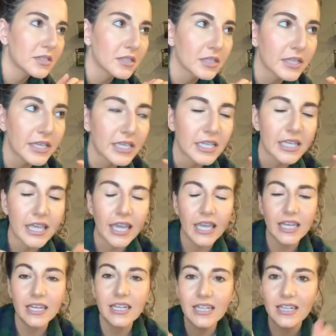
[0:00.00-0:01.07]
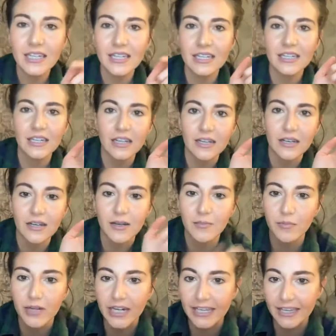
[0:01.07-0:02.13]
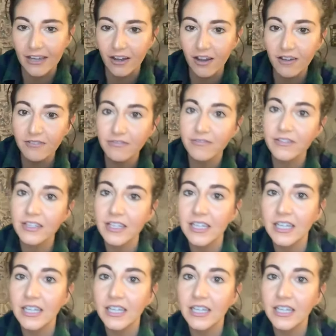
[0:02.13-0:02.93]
the link again when I get off.